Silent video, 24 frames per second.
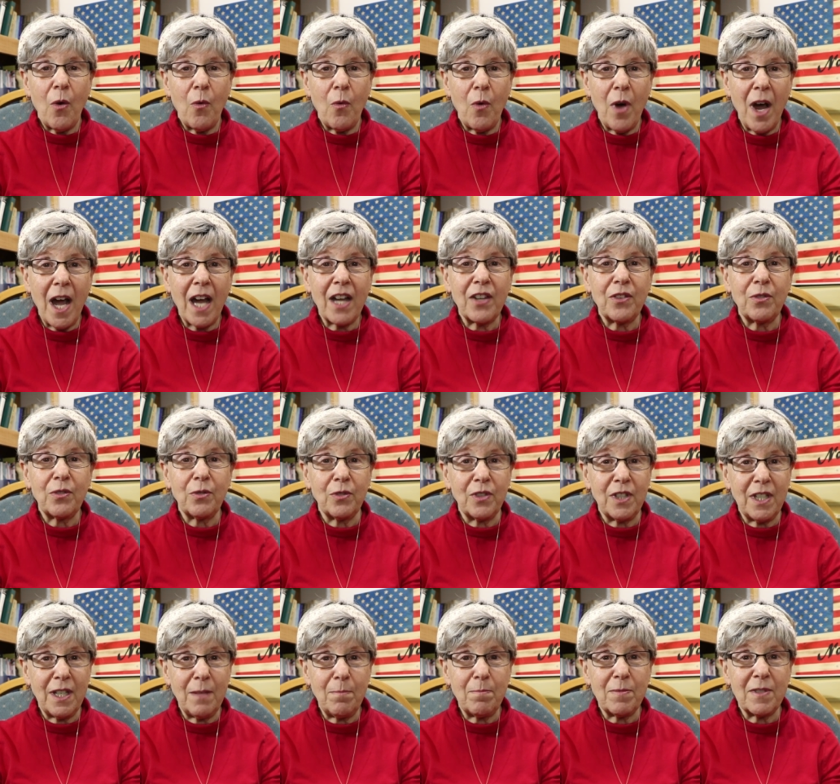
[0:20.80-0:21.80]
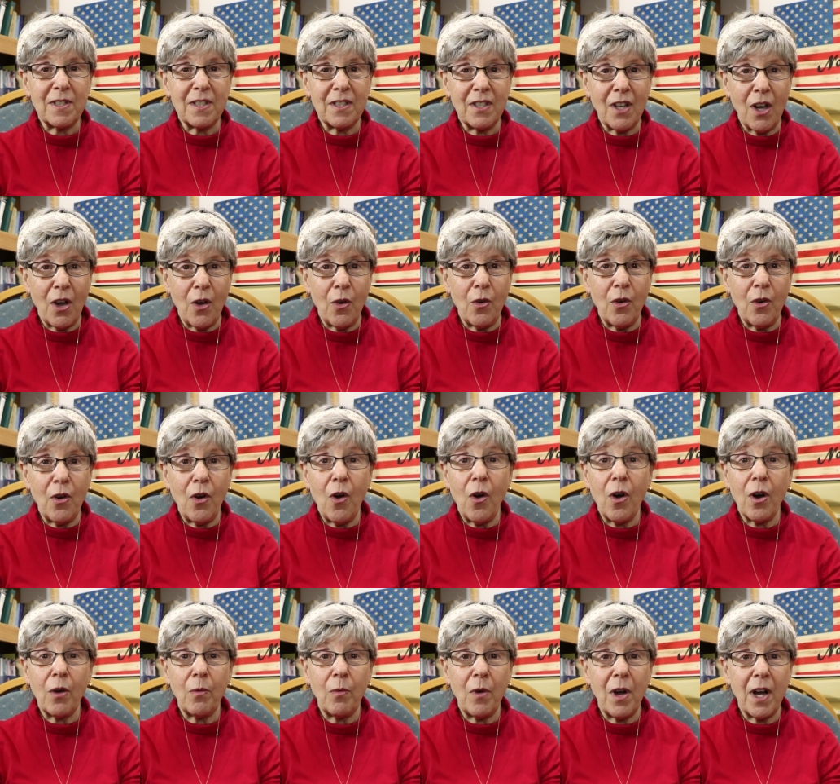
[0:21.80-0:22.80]
walk through deep snow
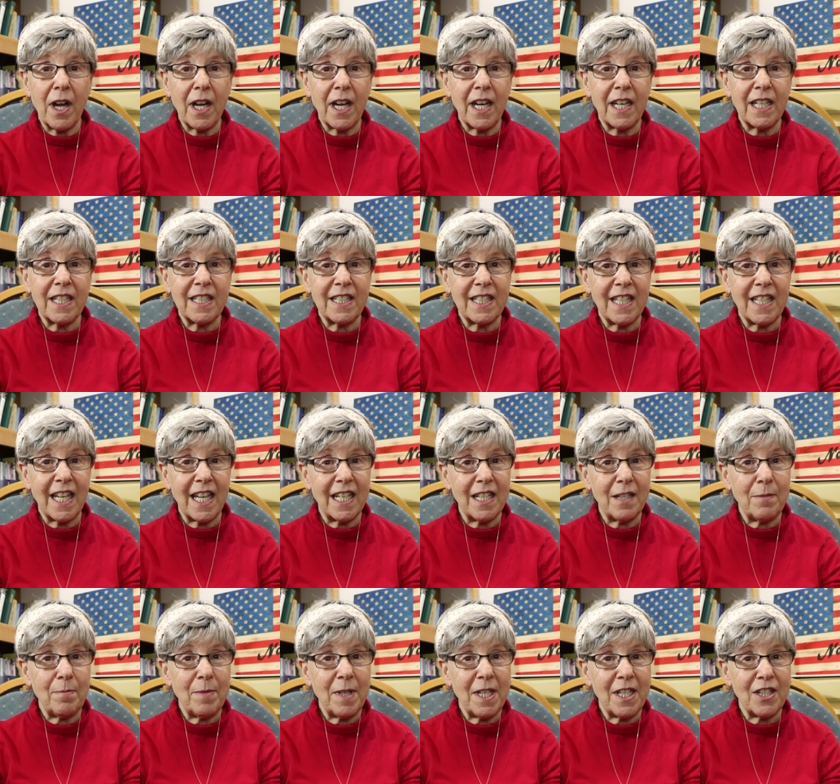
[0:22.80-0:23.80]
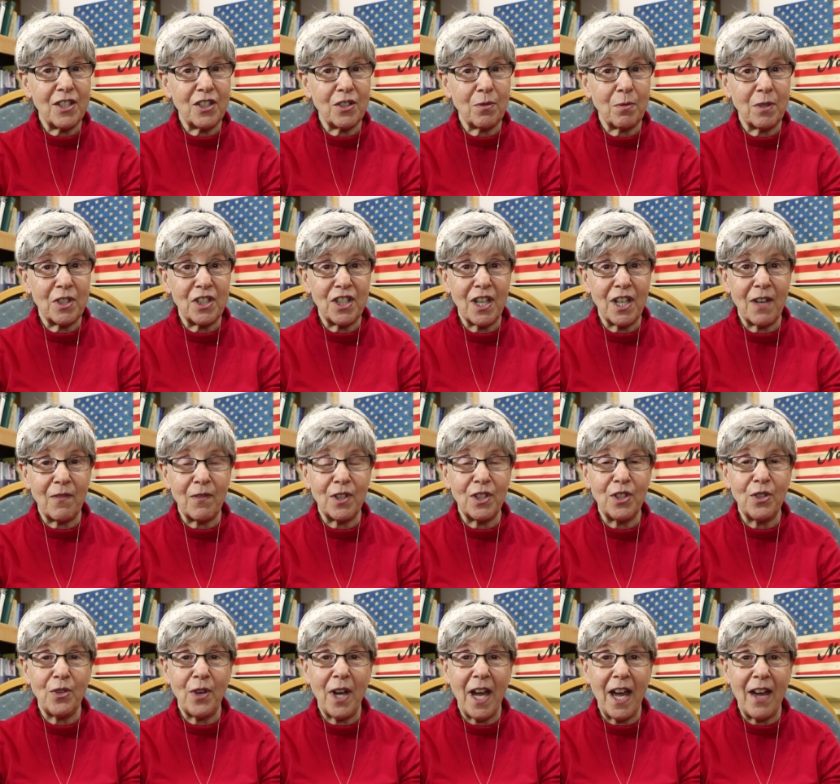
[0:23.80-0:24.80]
or walk on a sandy beach, whichever
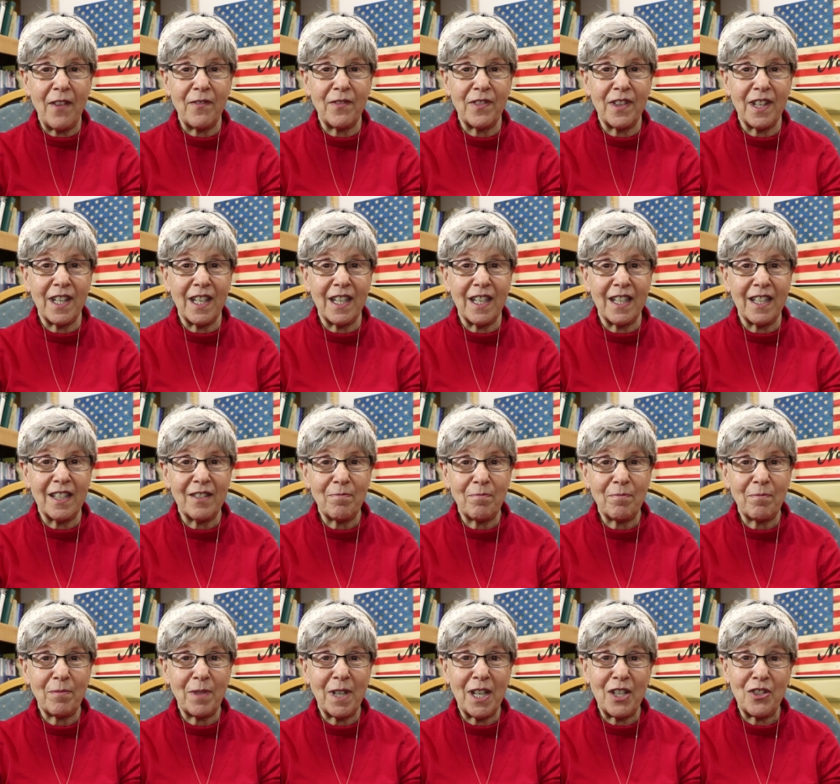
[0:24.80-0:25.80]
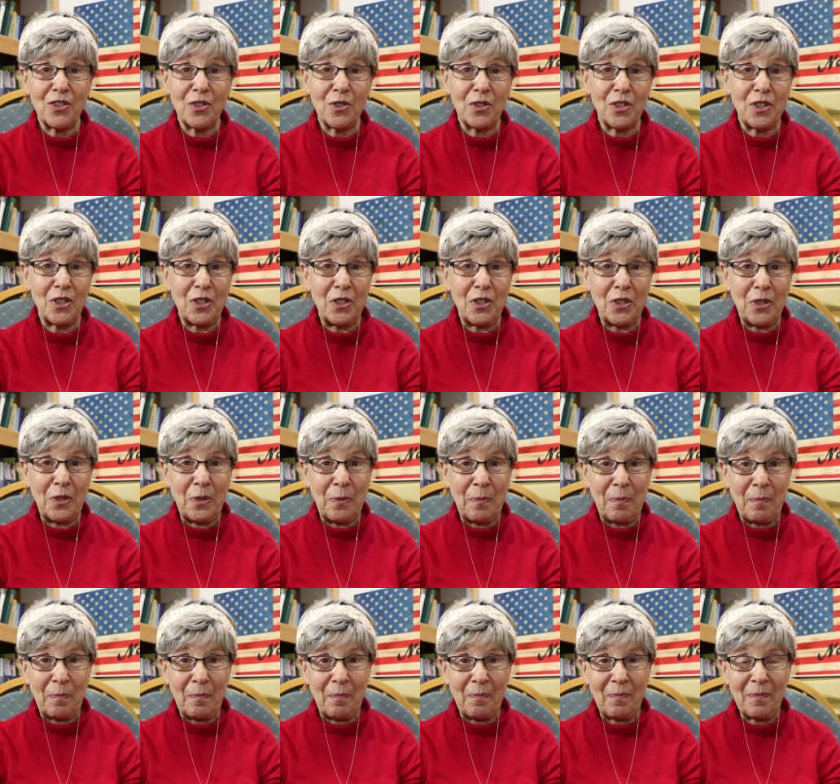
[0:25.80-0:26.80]
you have the pleasure to do.
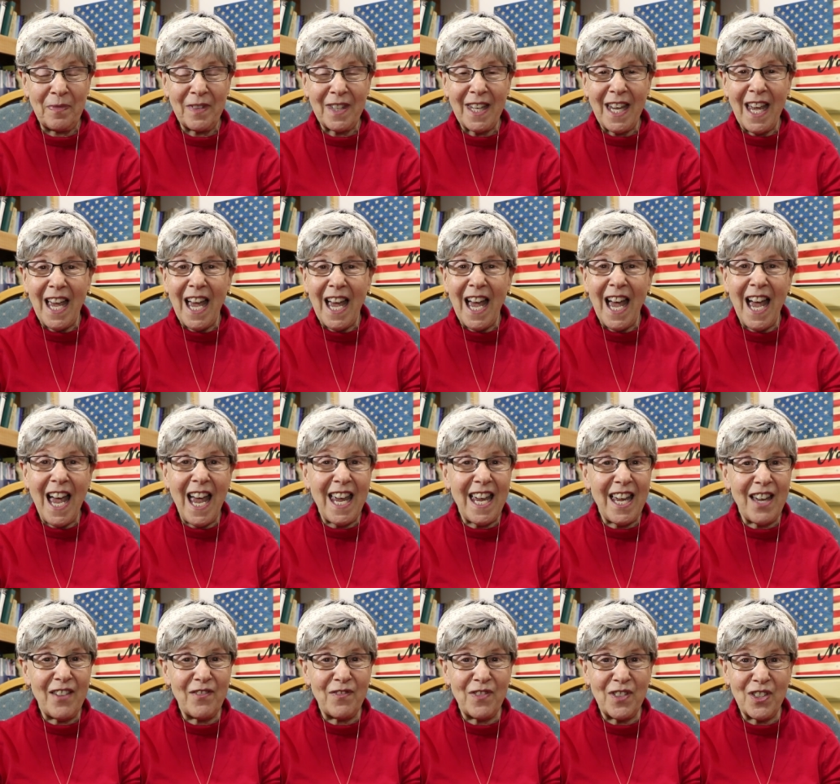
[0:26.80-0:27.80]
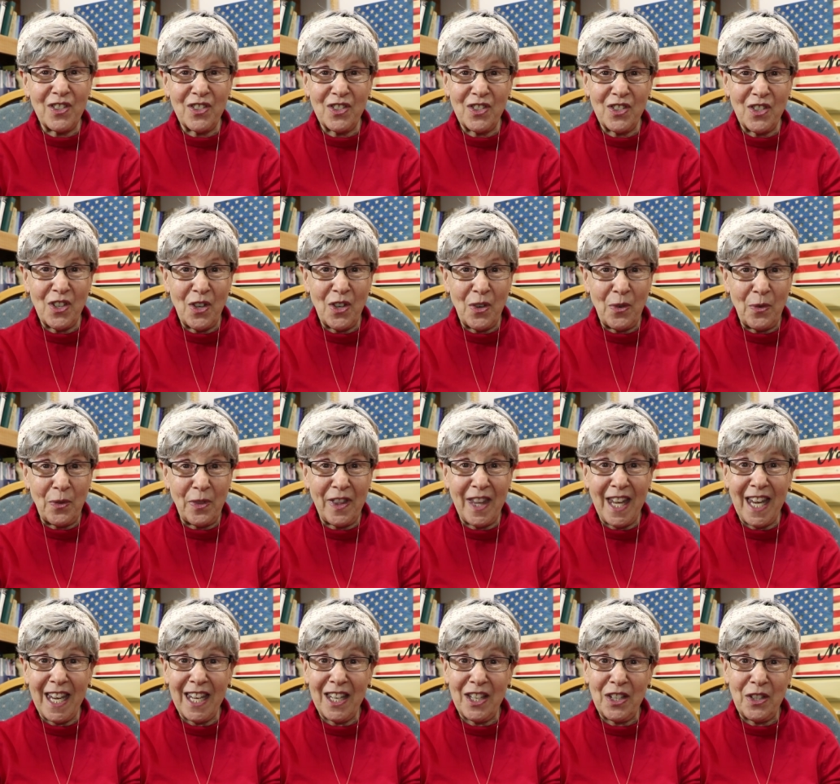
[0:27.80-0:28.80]
I have the snow,
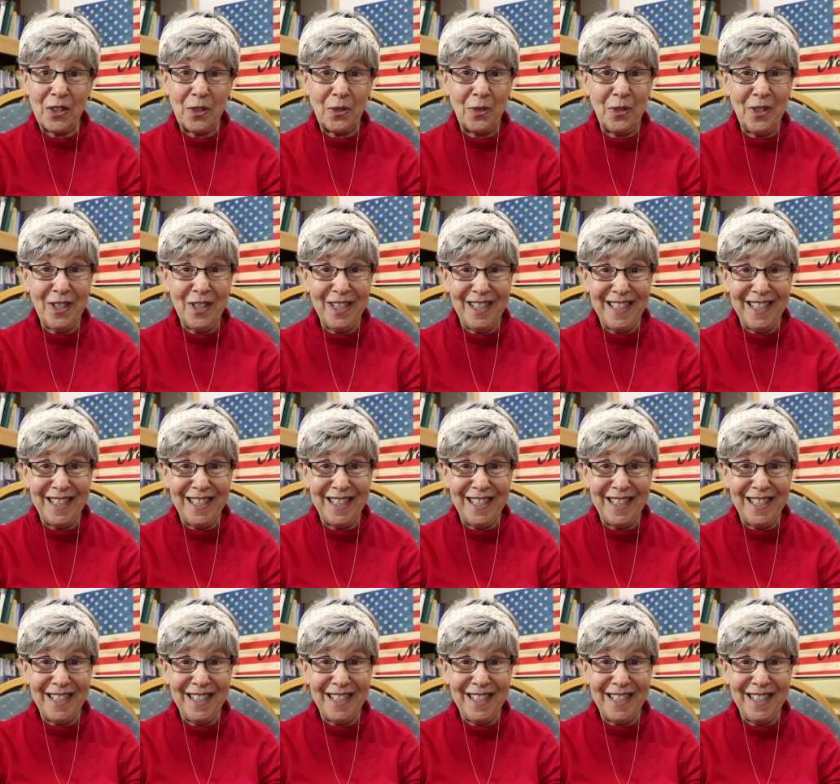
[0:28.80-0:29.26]
thank you.